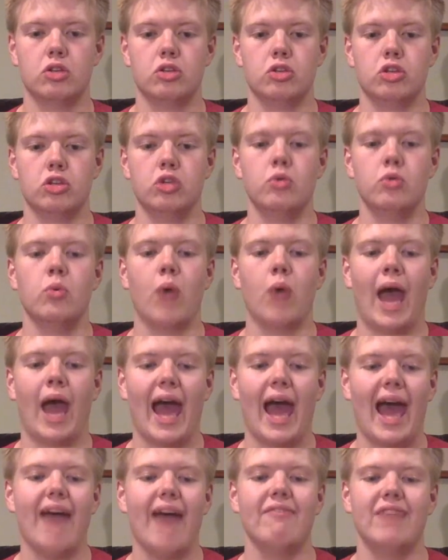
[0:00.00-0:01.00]
you
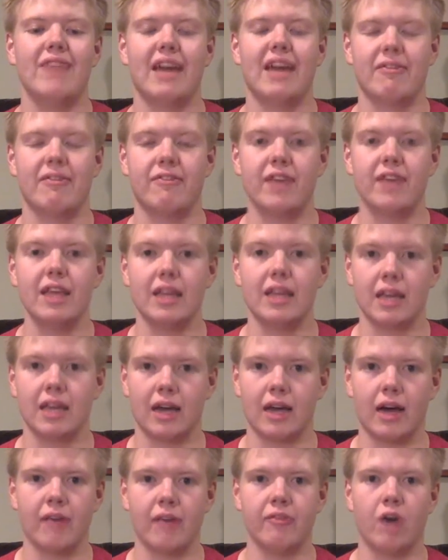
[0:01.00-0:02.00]
have that feeling
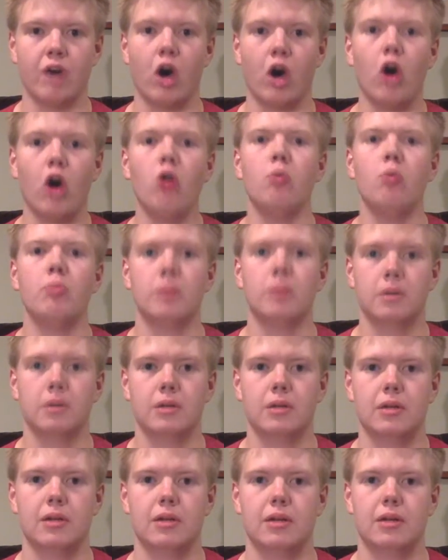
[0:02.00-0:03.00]
of hope
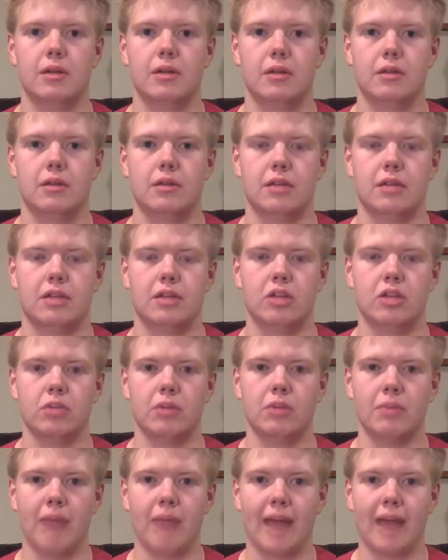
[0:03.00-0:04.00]
that they'll
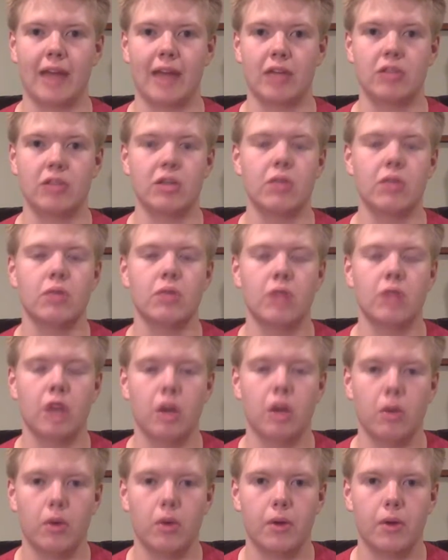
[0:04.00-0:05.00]
be back. You don't know.